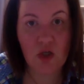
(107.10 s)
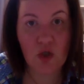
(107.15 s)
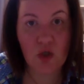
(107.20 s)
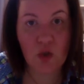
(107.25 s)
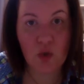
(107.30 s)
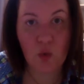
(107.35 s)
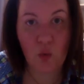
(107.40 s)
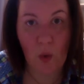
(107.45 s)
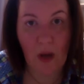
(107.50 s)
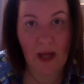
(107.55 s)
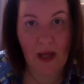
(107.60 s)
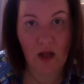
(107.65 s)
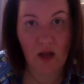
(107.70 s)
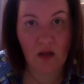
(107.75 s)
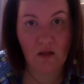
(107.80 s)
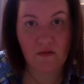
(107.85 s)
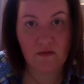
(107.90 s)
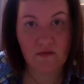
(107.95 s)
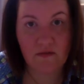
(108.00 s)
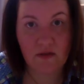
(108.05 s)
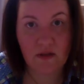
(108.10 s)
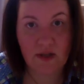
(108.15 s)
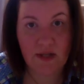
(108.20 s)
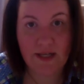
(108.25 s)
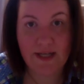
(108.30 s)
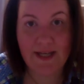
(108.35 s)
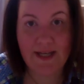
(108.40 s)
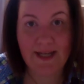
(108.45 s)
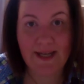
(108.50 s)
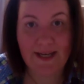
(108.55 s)
12,
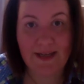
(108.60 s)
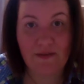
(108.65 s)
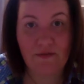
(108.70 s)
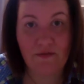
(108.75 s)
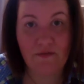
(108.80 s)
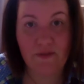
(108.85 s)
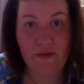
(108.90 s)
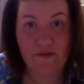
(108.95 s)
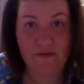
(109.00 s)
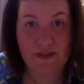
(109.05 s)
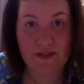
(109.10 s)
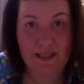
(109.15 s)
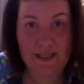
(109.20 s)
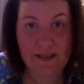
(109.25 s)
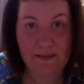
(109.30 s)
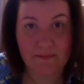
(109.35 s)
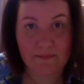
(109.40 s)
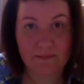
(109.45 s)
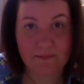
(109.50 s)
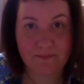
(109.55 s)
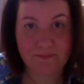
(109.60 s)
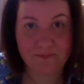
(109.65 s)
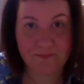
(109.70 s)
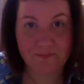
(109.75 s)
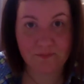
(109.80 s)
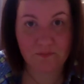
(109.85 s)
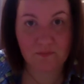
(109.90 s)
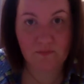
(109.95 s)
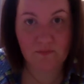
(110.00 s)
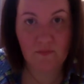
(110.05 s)
and 15.
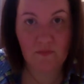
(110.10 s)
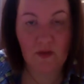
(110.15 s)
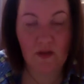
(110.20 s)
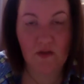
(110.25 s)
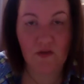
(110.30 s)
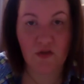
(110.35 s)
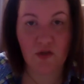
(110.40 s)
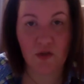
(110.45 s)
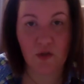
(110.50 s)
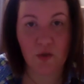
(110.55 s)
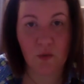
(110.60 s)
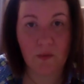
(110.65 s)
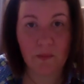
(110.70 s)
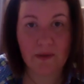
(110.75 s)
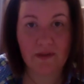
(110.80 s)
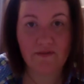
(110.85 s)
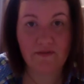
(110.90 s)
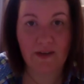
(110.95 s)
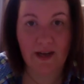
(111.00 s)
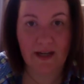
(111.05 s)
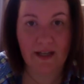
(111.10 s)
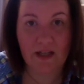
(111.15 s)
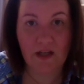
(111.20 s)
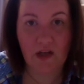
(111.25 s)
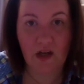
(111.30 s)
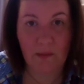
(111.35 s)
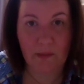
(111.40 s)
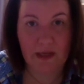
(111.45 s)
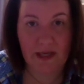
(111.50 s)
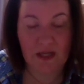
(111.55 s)
So you will be finding
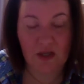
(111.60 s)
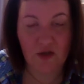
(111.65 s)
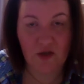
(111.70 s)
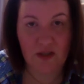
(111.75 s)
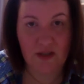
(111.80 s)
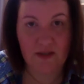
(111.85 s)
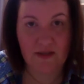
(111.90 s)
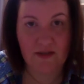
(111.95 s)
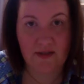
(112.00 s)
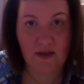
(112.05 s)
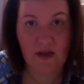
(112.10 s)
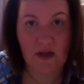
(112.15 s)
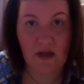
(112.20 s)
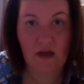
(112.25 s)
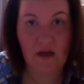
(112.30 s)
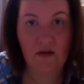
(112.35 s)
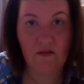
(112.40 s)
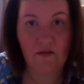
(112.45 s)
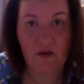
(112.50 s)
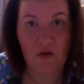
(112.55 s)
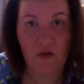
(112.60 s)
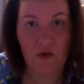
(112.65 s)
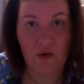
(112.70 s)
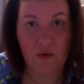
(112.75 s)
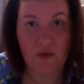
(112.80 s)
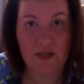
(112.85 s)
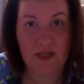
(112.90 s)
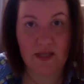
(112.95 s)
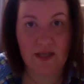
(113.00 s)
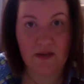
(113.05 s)
combinations for
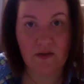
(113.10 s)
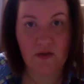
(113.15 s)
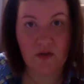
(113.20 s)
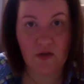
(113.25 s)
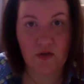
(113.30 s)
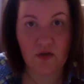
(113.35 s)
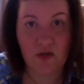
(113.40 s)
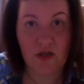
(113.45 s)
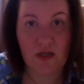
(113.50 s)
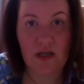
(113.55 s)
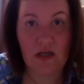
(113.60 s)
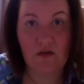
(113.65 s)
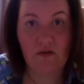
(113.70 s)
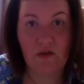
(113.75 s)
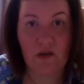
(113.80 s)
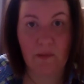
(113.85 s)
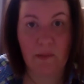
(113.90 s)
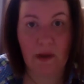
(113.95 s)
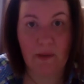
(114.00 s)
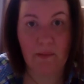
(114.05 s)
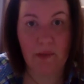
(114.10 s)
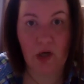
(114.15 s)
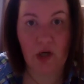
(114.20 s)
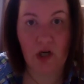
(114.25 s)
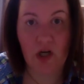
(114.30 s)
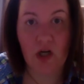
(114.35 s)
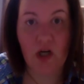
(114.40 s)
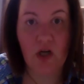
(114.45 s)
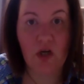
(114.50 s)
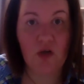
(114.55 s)
those answers. Remember,
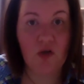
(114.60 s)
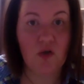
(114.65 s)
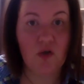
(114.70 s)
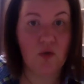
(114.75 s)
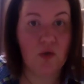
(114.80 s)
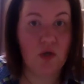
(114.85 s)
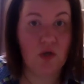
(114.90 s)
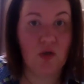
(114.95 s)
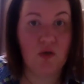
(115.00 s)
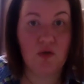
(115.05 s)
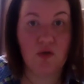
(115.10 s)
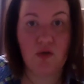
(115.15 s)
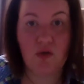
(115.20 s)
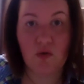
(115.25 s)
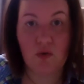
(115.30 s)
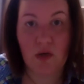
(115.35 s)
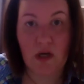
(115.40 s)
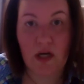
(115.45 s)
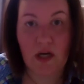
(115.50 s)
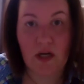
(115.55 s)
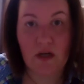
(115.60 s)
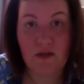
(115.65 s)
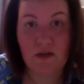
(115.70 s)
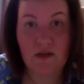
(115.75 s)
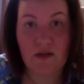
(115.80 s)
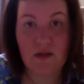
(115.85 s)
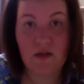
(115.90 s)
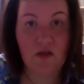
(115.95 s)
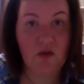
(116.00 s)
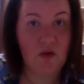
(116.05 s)
you can use 2
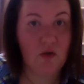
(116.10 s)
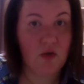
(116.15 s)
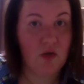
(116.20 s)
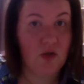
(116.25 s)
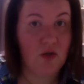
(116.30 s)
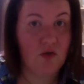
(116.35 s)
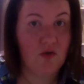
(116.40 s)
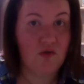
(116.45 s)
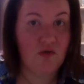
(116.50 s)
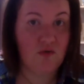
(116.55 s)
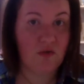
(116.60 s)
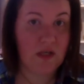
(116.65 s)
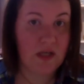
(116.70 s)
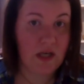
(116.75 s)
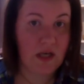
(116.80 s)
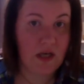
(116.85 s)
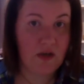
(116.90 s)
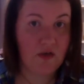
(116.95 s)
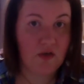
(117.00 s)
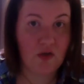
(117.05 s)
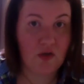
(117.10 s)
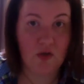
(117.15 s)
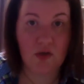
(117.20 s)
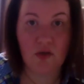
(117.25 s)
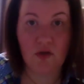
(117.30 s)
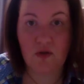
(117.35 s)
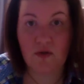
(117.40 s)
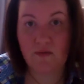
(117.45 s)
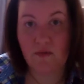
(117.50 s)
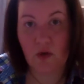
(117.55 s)
cards, you can use 3 cards, you can
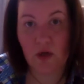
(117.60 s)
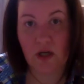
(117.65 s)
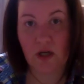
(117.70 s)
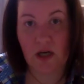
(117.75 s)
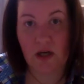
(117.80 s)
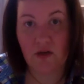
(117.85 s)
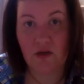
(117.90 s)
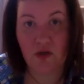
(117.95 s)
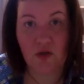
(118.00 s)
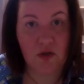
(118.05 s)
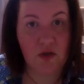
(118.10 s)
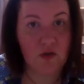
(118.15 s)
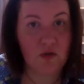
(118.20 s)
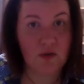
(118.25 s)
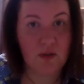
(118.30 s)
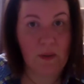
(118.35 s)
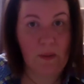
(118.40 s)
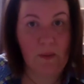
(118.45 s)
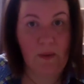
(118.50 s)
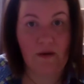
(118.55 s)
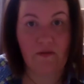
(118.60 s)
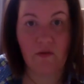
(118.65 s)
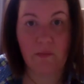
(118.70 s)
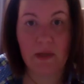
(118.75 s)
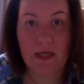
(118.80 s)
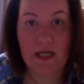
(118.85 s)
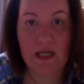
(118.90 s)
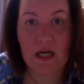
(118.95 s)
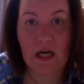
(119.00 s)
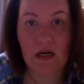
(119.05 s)
use 4 cards, you can use however
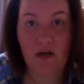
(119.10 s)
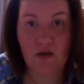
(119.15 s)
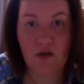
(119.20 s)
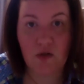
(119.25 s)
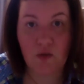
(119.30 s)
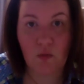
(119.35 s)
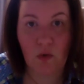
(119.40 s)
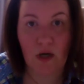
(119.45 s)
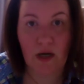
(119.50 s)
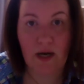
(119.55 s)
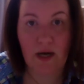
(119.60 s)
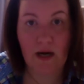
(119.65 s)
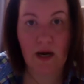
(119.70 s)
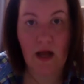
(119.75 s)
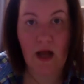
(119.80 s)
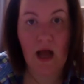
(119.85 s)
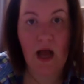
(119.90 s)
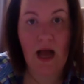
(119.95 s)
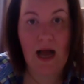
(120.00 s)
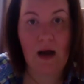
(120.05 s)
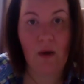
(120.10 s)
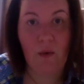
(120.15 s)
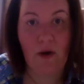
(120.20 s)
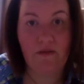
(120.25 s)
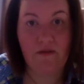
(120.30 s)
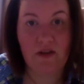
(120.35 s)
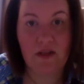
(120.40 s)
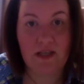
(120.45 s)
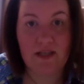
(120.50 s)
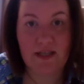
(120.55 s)
many cards you want.
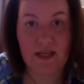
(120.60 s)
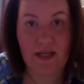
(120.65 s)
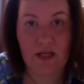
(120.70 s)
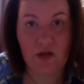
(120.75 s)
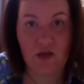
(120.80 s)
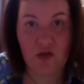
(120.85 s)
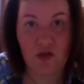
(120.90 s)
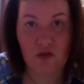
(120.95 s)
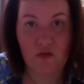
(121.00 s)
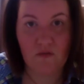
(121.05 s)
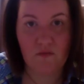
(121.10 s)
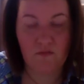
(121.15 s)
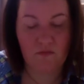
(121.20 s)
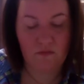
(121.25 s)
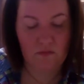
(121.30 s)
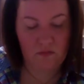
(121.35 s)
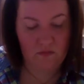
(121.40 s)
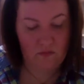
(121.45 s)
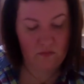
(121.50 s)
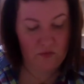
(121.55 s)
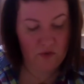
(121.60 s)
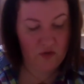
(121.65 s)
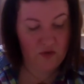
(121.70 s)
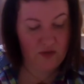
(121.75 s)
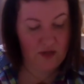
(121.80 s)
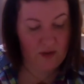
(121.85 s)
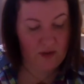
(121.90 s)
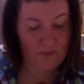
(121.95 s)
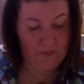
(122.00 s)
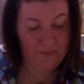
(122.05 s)
However, there's a hitch.
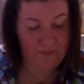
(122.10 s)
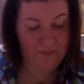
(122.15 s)
So,